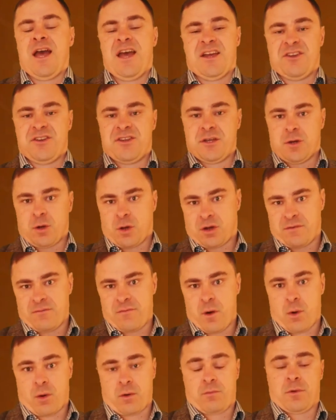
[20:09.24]
Hey, Diolch
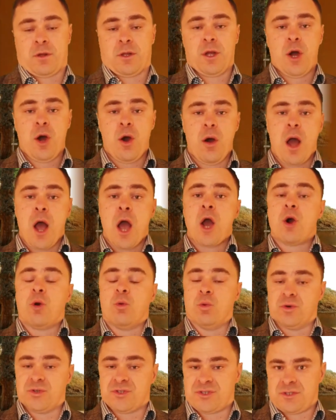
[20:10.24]
yn fawr am wylio.
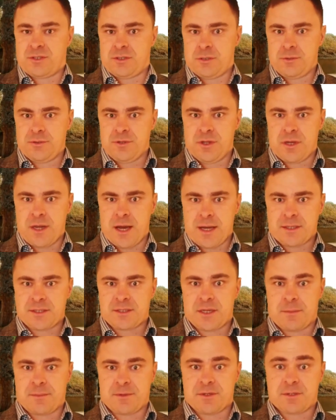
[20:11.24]
We'll see you in the
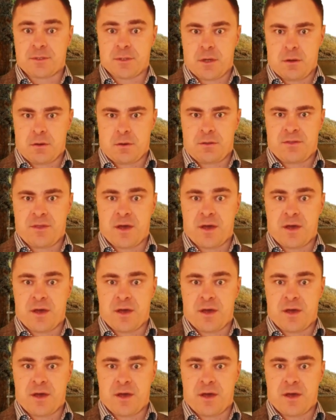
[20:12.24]
next episode.